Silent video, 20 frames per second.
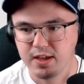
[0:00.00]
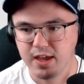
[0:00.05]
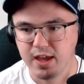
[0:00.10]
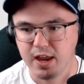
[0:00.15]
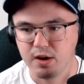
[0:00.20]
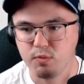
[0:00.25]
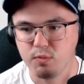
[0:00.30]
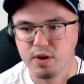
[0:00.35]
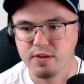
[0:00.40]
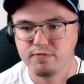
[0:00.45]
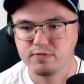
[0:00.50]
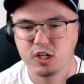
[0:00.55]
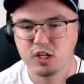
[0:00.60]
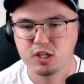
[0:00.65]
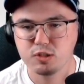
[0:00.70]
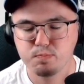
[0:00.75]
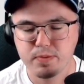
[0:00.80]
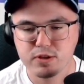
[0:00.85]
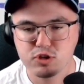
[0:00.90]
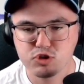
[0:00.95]
And we've
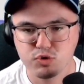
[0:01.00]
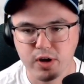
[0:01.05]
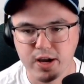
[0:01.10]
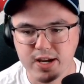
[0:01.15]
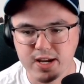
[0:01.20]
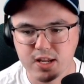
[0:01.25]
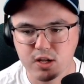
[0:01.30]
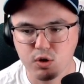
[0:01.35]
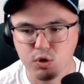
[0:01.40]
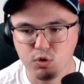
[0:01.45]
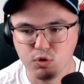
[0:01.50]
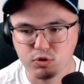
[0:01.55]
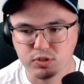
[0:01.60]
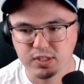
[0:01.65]
just been trading goals.